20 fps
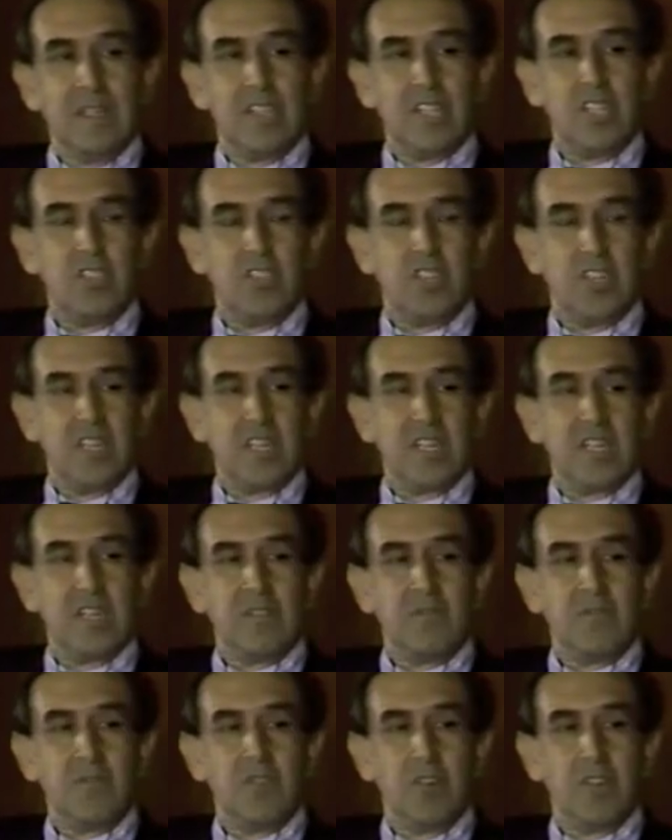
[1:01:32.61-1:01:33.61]
they shake
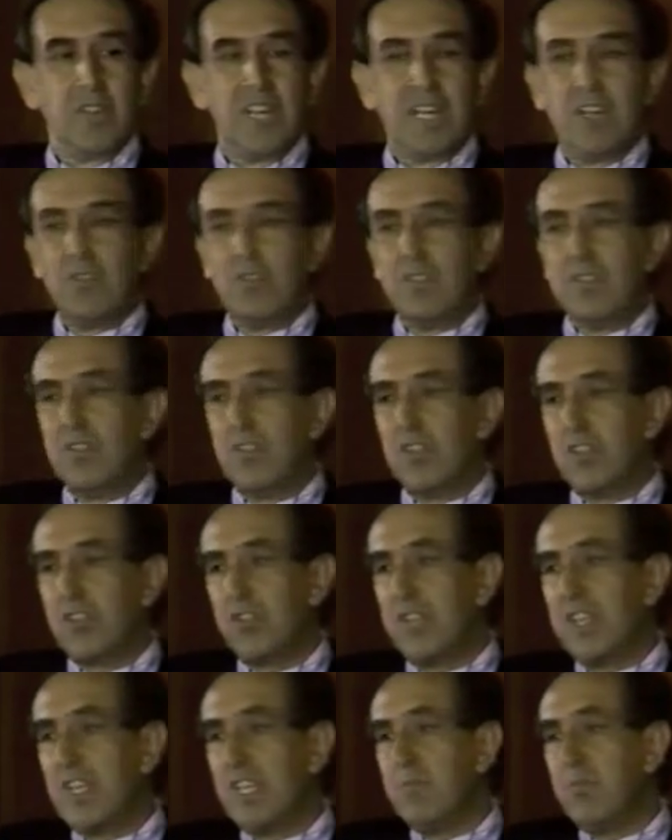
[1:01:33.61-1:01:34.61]
and fall down.
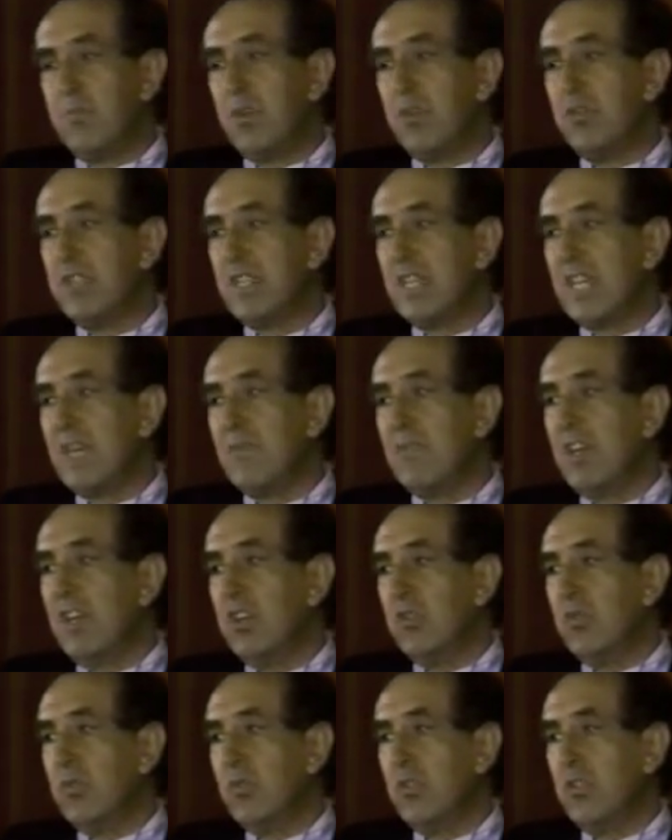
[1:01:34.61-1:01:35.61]
Also, they impose a heavy
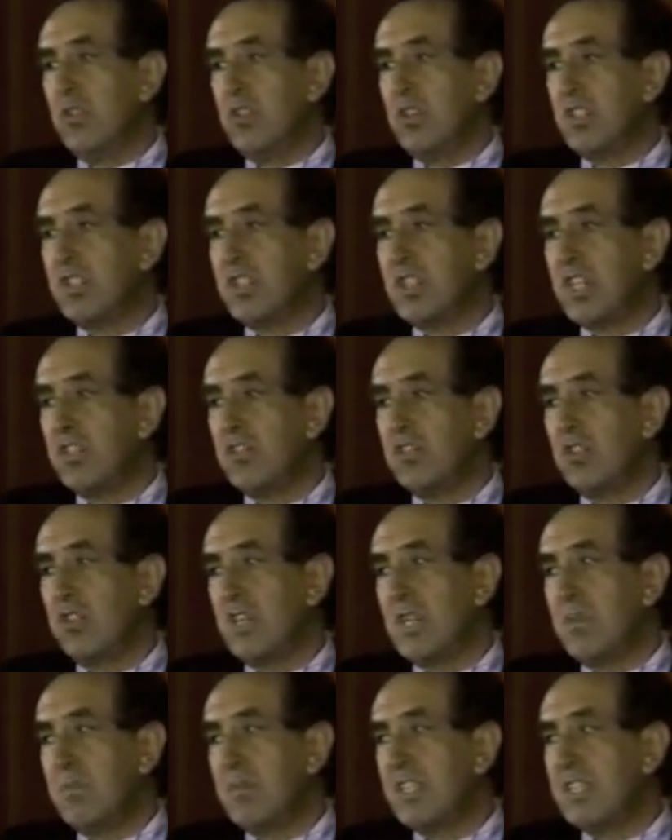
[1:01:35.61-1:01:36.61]
load on your structure,
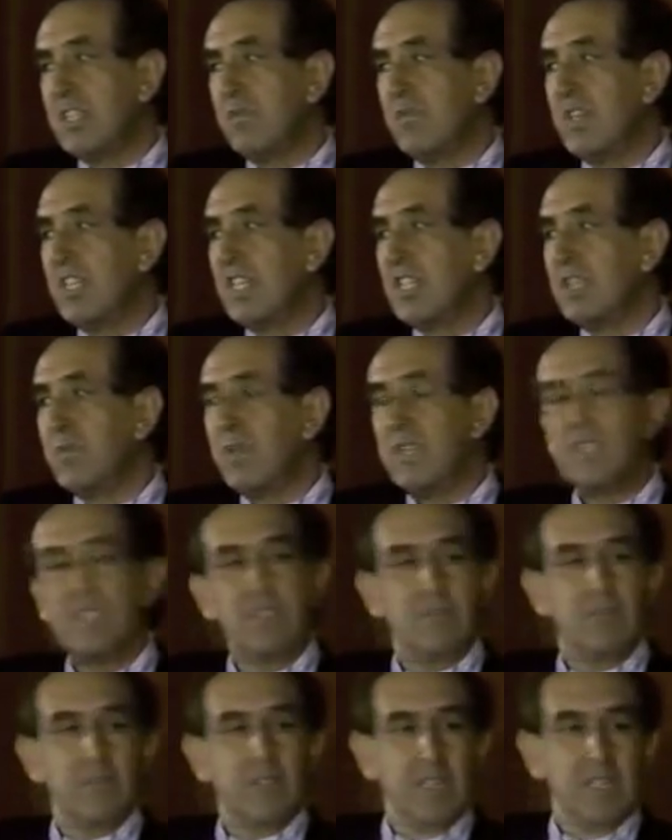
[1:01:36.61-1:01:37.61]
that makes it very
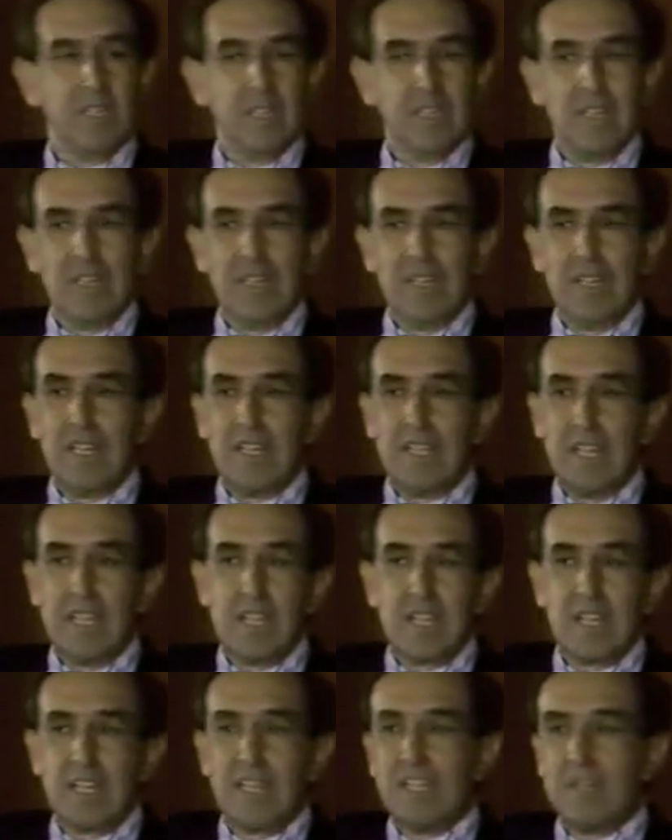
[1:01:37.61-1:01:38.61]
expensive. On the
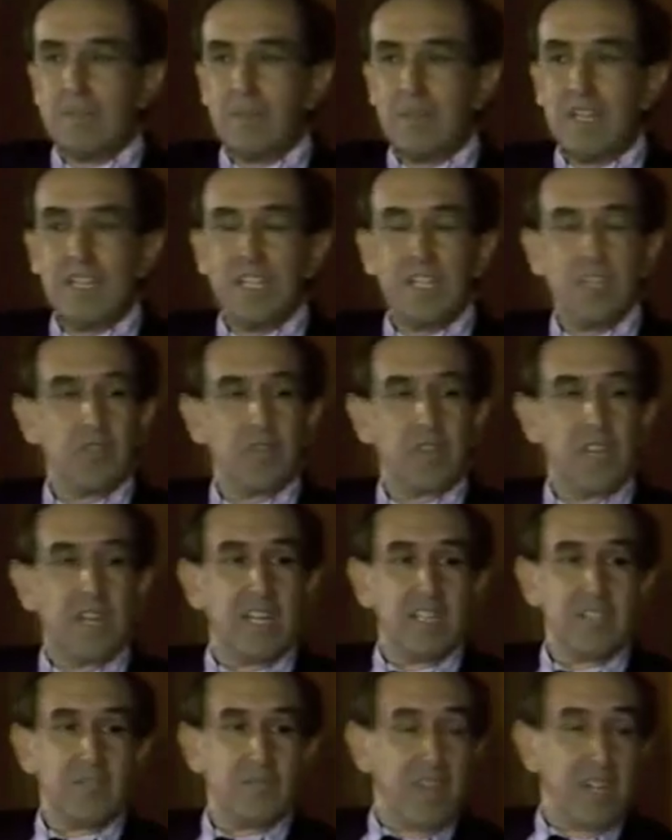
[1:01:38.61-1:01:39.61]
other hand, a building of
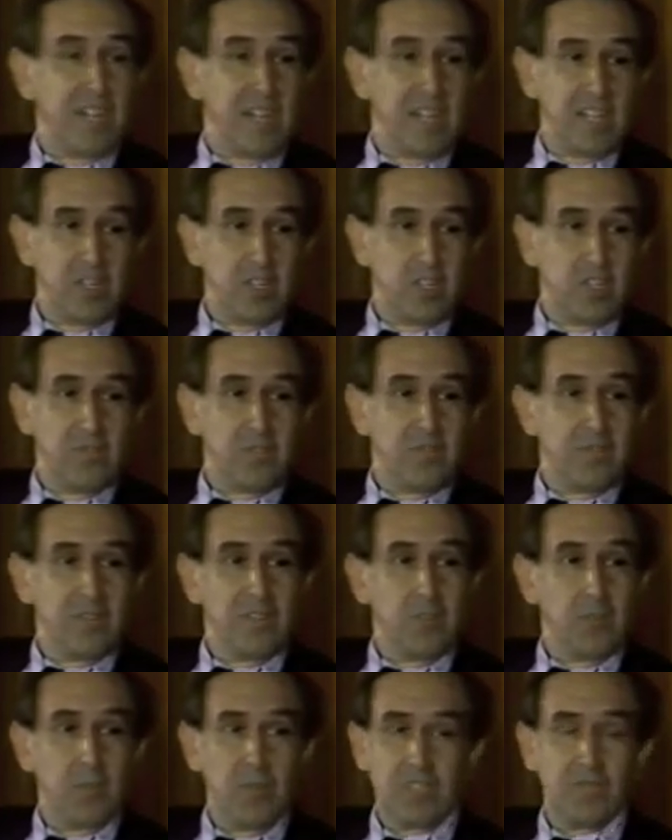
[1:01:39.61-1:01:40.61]
glass, funnily enough,
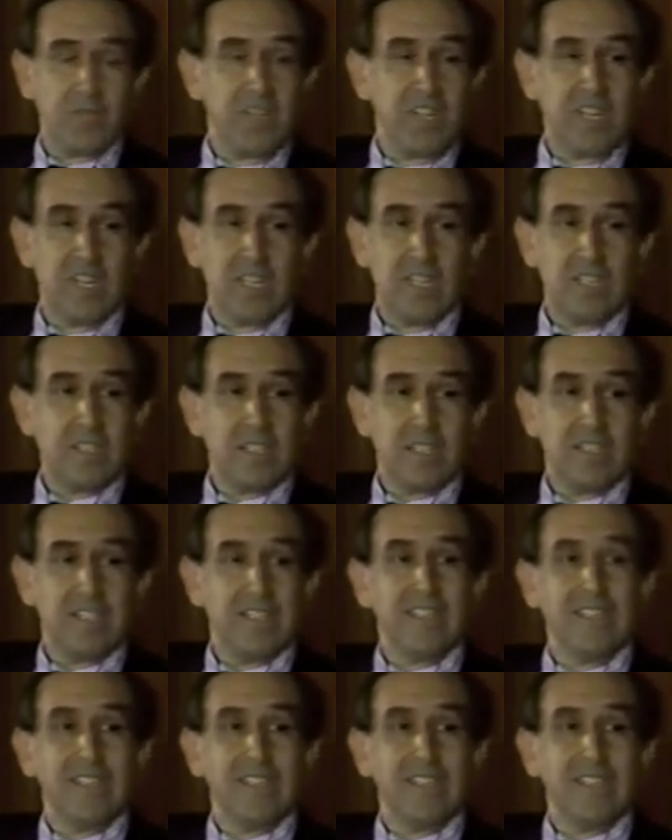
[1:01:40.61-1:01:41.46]
works very nicely,